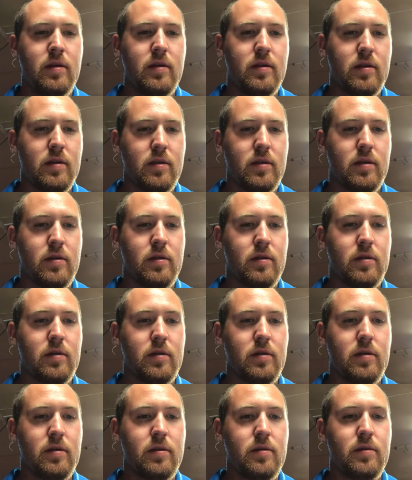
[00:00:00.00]
and
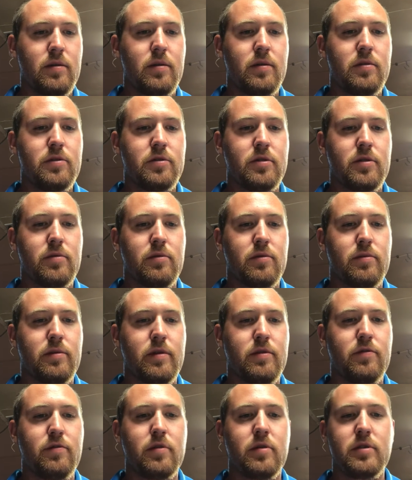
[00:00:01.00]
usually we're
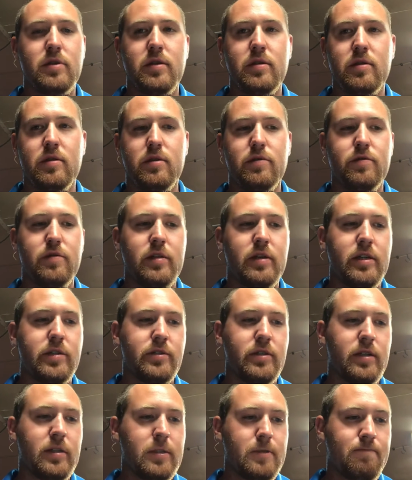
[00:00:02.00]
around 1,400 feet
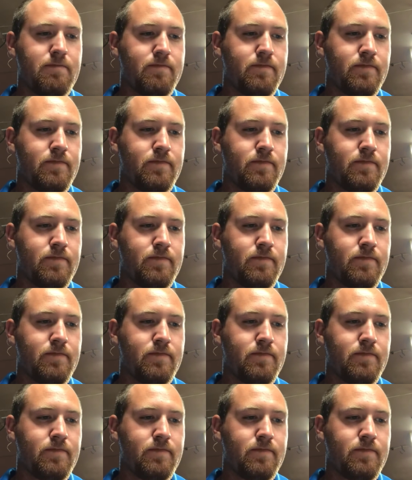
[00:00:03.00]
AGL.